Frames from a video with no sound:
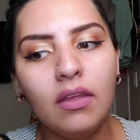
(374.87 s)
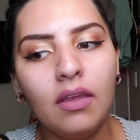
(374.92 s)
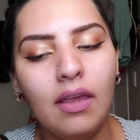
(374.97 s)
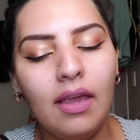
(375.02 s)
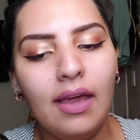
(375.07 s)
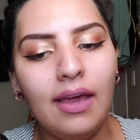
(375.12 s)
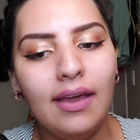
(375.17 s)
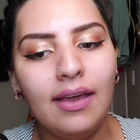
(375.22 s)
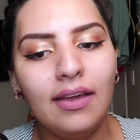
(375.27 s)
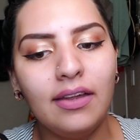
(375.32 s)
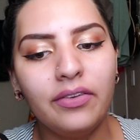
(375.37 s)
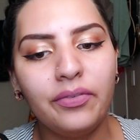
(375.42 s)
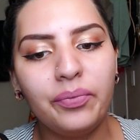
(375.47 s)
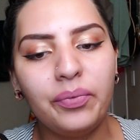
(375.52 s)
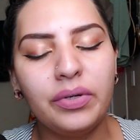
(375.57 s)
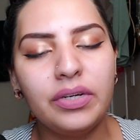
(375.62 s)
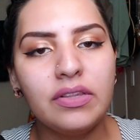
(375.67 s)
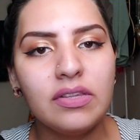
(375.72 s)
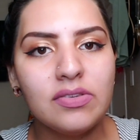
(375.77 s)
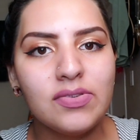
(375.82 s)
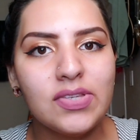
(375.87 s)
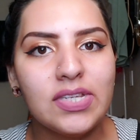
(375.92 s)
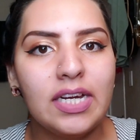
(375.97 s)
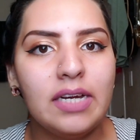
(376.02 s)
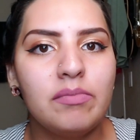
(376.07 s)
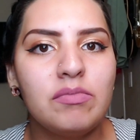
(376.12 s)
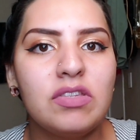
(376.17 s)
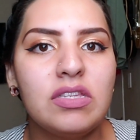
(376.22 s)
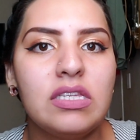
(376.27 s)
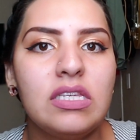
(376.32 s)
And one of those
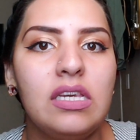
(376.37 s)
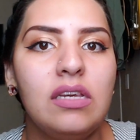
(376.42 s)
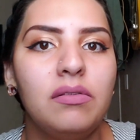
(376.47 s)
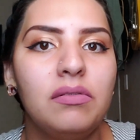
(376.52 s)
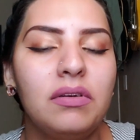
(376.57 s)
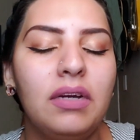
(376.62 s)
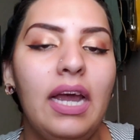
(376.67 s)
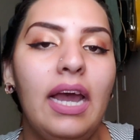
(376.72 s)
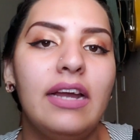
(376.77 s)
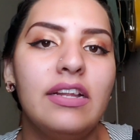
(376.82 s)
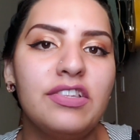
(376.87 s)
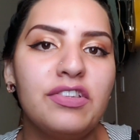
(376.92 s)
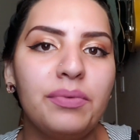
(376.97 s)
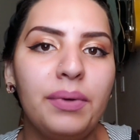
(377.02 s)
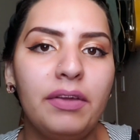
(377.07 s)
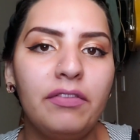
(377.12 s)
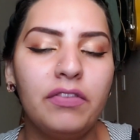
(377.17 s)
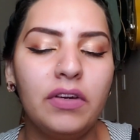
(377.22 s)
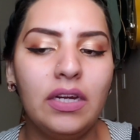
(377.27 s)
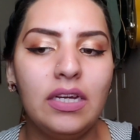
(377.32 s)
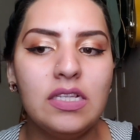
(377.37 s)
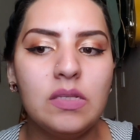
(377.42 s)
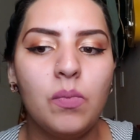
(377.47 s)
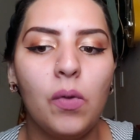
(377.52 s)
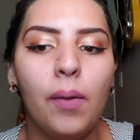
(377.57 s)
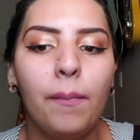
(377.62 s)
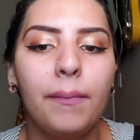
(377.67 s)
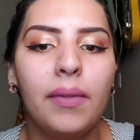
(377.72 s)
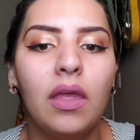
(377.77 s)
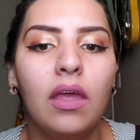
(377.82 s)
times he had to wait for his
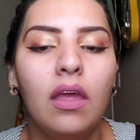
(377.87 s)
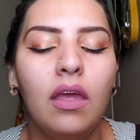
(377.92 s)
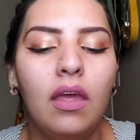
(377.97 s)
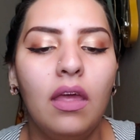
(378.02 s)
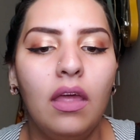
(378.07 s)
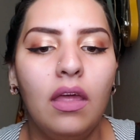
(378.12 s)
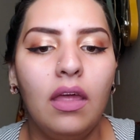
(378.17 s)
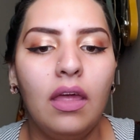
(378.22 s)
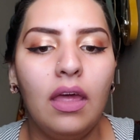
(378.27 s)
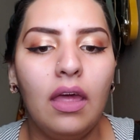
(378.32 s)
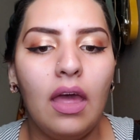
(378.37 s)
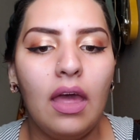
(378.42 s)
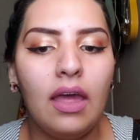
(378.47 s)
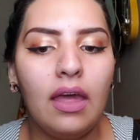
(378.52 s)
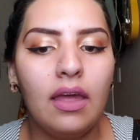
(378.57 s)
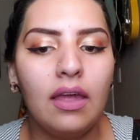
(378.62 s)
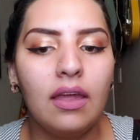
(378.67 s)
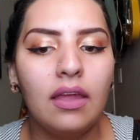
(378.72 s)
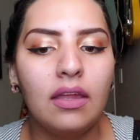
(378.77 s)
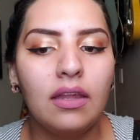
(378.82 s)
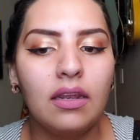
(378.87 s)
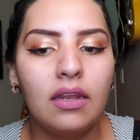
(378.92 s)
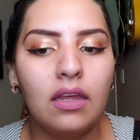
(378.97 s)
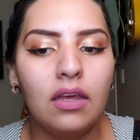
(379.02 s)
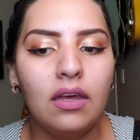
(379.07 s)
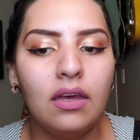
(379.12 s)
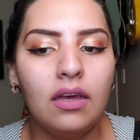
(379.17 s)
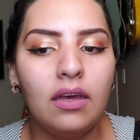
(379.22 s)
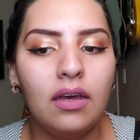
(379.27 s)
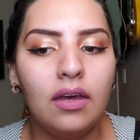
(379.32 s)
mom. And
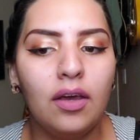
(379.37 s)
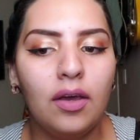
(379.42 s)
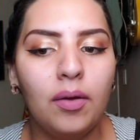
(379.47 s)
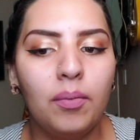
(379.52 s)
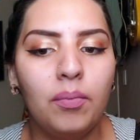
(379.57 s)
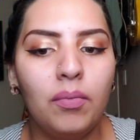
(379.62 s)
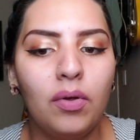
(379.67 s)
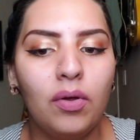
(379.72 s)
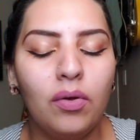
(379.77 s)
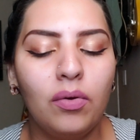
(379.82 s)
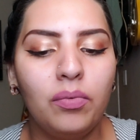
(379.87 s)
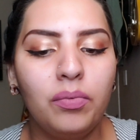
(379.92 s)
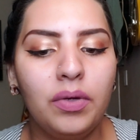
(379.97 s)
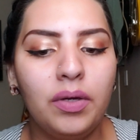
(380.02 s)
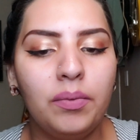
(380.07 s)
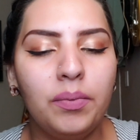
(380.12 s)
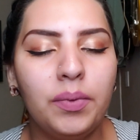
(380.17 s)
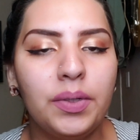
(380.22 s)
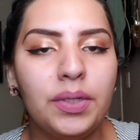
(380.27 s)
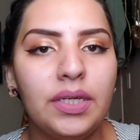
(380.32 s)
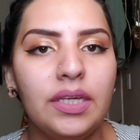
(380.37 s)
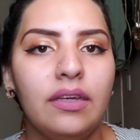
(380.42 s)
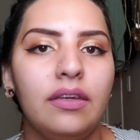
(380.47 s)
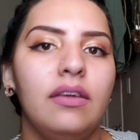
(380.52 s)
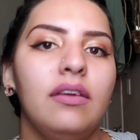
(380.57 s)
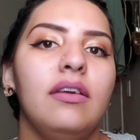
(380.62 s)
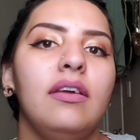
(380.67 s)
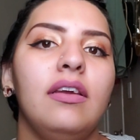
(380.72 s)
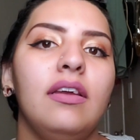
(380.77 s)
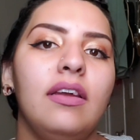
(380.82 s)
we were
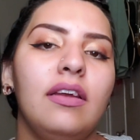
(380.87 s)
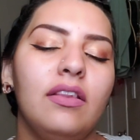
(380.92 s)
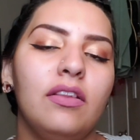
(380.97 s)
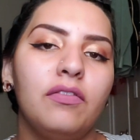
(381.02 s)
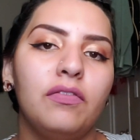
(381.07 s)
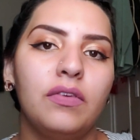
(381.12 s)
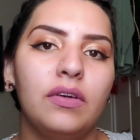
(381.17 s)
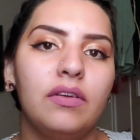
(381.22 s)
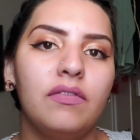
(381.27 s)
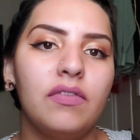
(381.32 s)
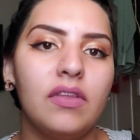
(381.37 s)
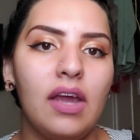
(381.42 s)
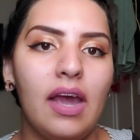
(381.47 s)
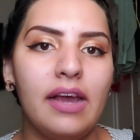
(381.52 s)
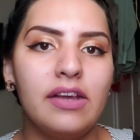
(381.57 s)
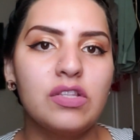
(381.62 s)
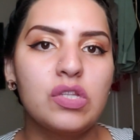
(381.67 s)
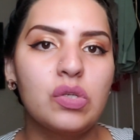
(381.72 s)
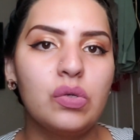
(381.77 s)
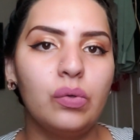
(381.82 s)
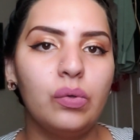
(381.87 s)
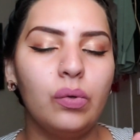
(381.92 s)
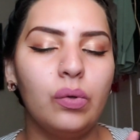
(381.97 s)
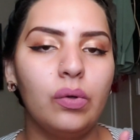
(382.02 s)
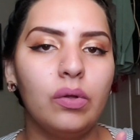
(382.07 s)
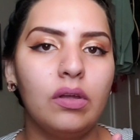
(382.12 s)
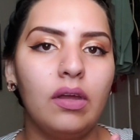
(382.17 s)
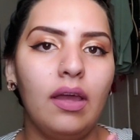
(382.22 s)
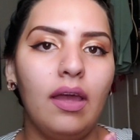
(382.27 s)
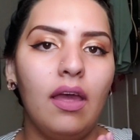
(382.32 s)
kicking it in the front of the high
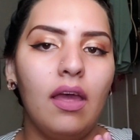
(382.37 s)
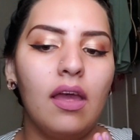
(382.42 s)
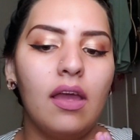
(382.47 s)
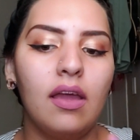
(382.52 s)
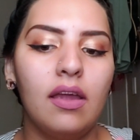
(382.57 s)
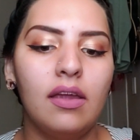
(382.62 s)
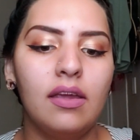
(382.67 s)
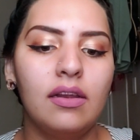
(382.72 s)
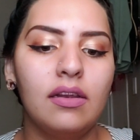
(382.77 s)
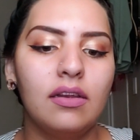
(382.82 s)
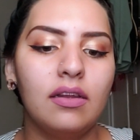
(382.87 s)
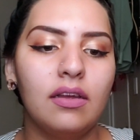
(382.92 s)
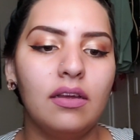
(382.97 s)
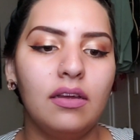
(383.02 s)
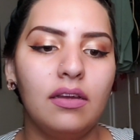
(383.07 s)
school, and